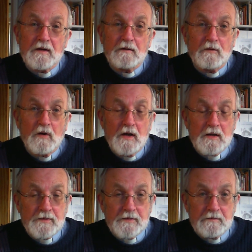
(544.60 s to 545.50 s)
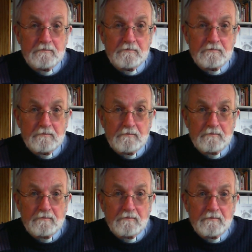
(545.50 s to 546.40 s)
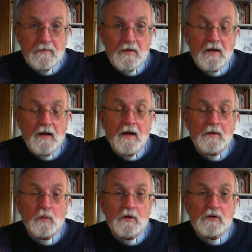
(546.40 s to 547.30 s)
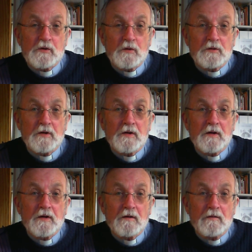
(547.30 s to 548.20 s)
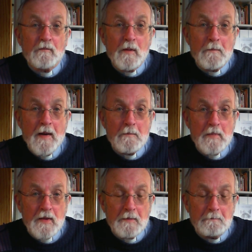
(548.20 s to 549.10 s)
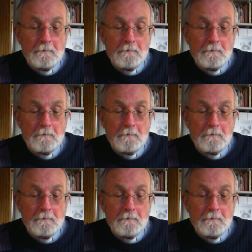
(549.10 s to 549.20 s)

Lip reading: for us. And we should remember them.